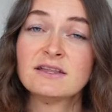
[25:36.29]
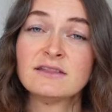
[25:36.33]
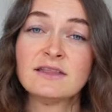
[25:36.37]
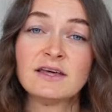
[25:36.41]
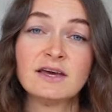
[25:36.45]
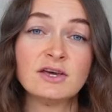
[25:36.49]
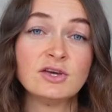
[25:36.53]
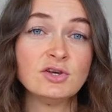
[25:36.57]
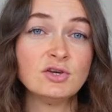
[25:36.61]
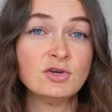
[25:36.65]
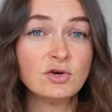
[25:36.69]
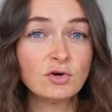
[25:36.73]

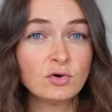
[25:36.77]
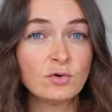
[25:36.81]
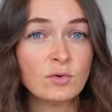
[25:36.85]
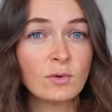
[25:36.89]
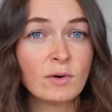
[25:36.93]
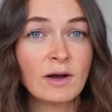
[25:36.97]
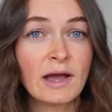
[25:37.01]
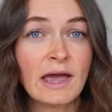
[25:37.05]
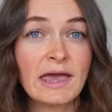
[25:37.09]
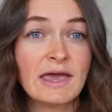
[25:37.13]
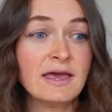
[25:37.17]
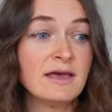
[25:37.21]
that
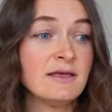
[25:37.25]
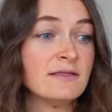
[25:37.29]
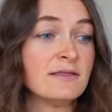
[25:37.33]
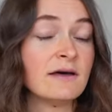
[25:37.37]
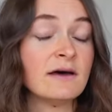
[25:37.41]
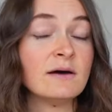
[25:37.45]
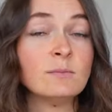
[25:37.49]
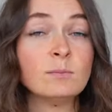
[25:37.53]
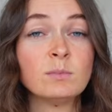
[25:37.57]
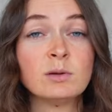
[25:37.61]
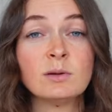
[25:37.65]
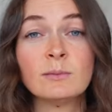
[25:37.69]
you either
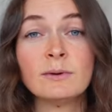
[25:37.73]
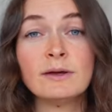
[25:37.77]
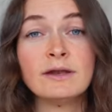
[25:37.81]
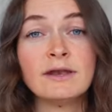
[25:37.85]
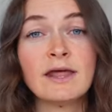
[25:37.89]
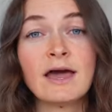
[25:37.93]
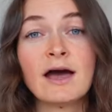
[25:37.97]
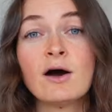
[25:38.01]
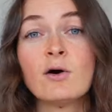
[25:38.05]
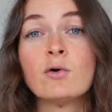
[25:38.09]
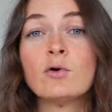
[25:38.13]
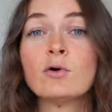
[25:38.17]
implement
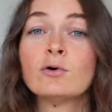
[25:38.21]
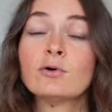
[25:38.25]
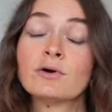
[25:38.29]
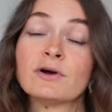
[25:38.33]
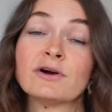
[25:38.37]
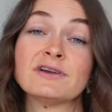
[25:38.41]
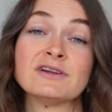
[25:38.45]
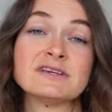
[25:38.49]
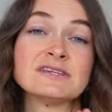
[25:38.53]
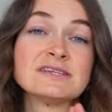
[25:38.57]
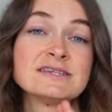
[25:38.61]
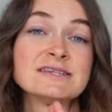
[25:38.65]
now or are
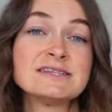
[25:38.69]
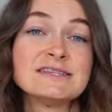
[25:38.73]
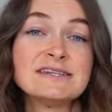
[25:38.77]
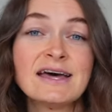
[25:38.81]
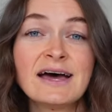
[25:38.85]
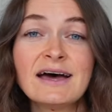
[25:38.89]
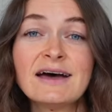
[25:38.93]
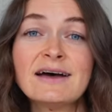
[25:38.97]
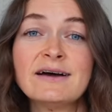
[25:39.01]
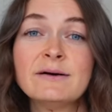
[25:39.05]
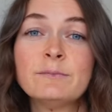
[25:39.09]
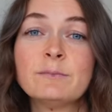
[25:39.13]
gonna
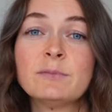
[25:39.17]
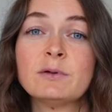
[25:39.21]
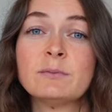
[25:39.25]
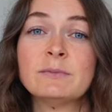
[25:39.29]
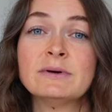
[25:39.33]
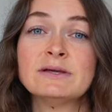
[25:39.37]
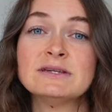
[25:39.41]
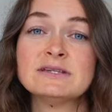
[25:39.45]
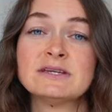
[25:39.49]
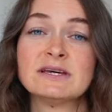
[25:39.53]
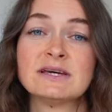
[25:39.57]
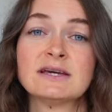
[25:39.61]
start
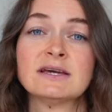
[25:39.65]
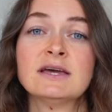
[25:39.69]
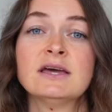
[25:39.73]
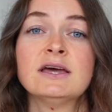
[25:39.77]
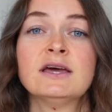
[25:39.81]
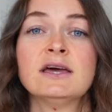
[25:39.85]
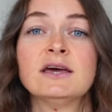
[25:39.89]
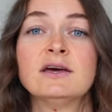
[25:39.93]
implementing